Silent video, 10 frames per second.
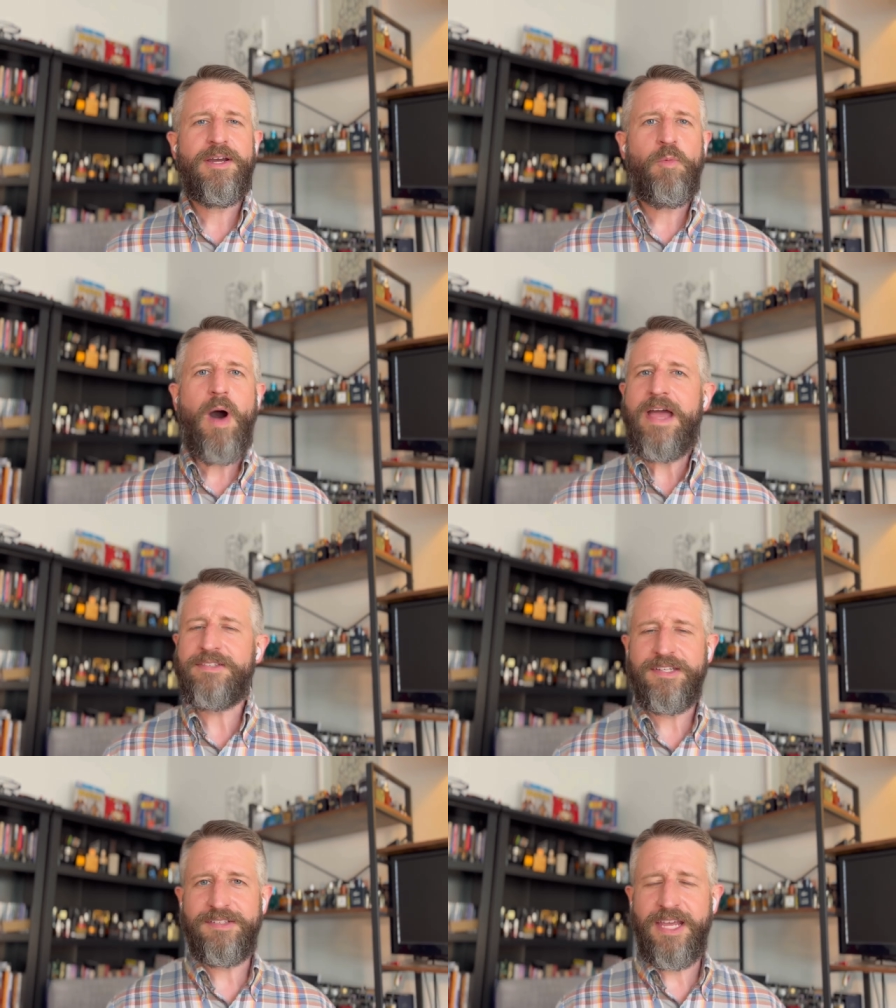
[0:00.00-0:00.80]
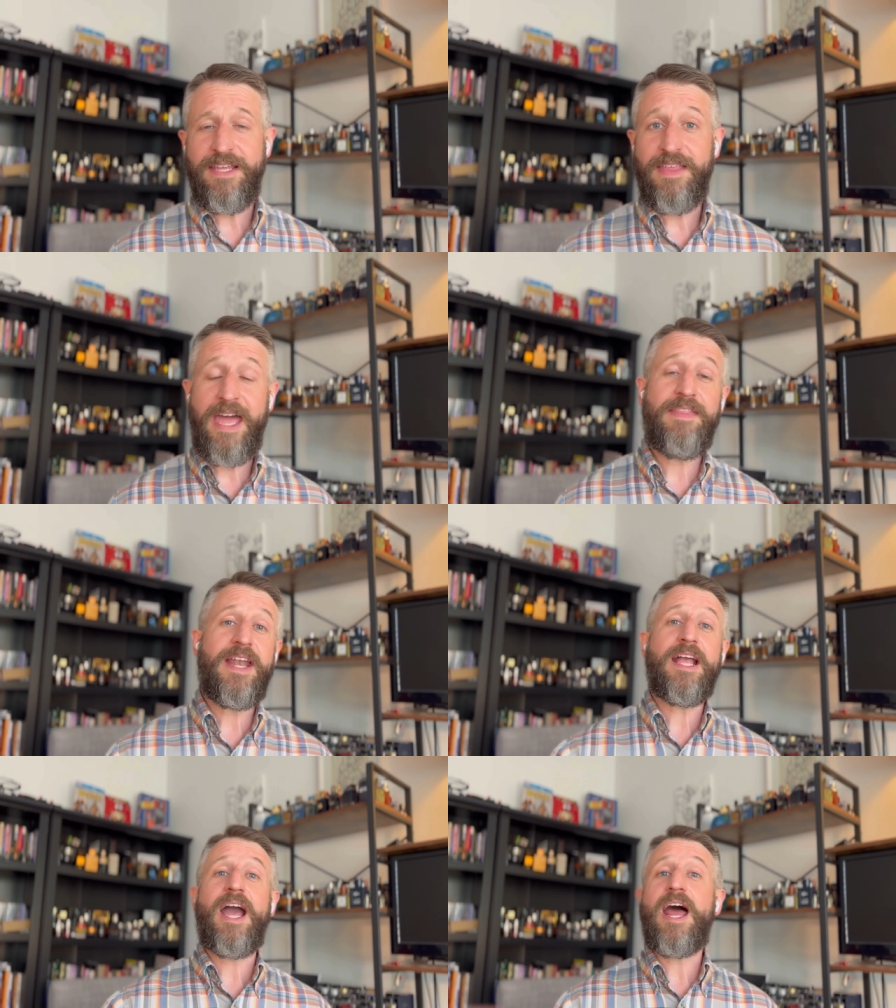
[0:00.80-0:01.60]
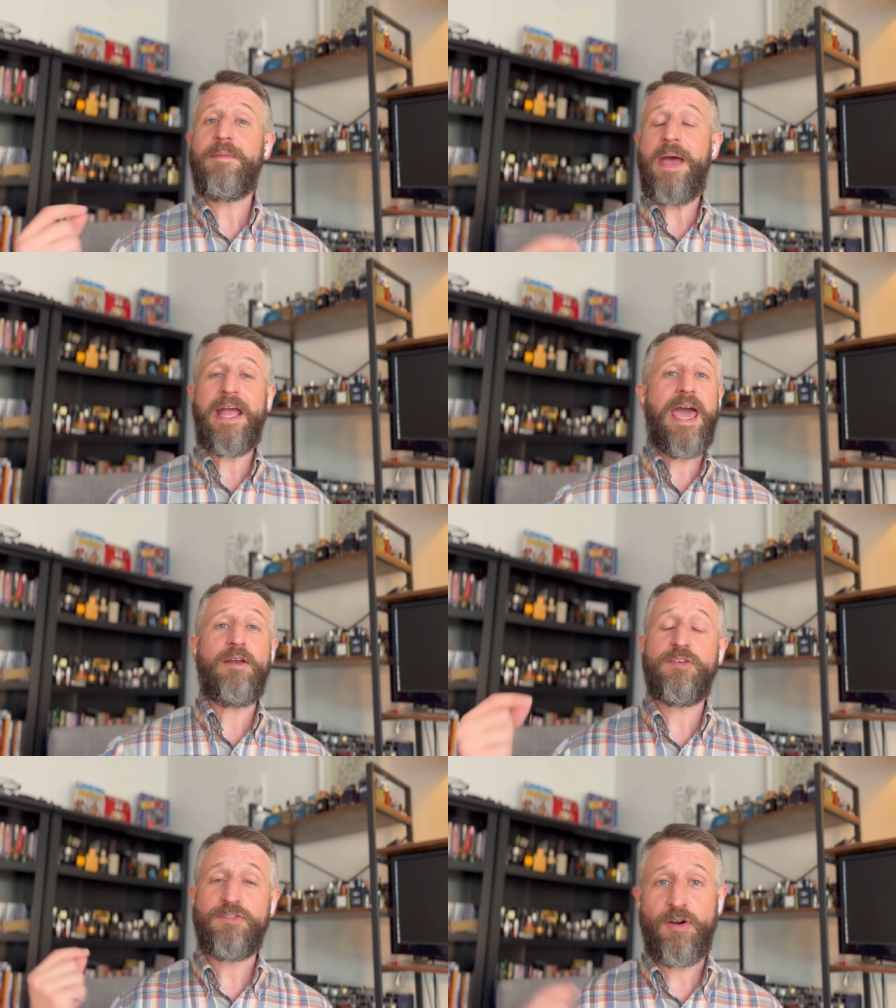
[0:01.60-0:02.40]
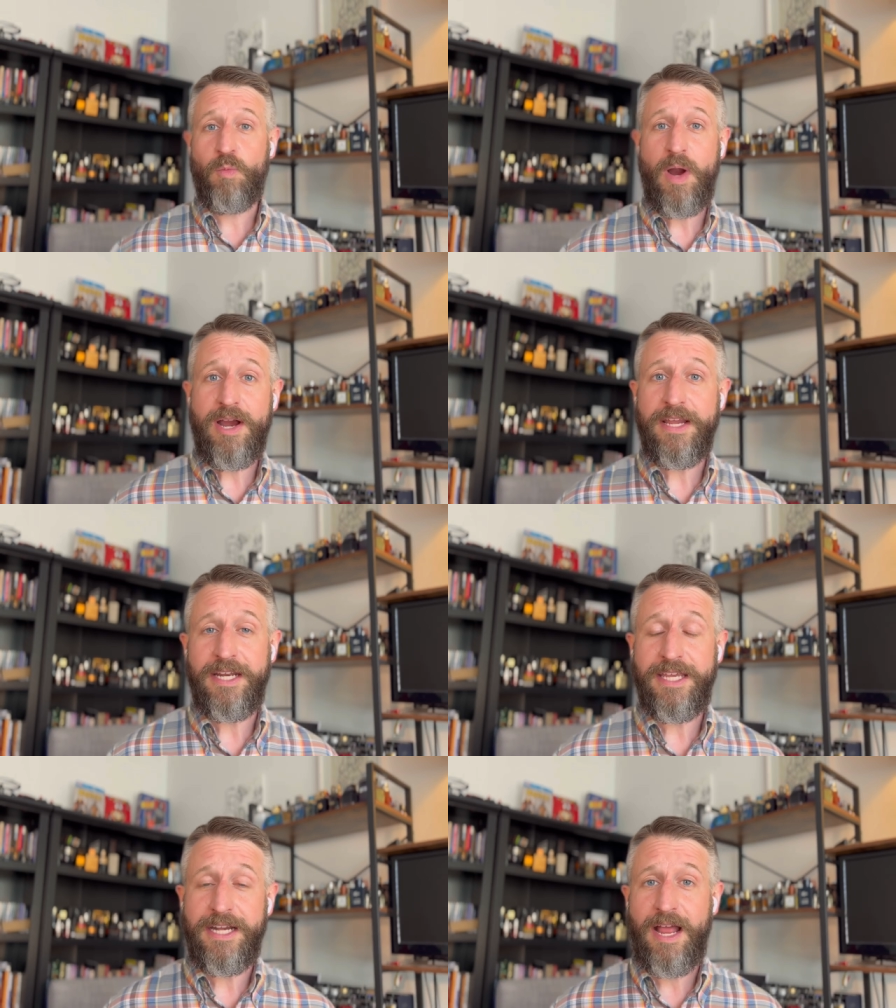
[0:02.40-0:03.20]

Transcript: Why is he saying that? And then I got it back out and started wearing it again.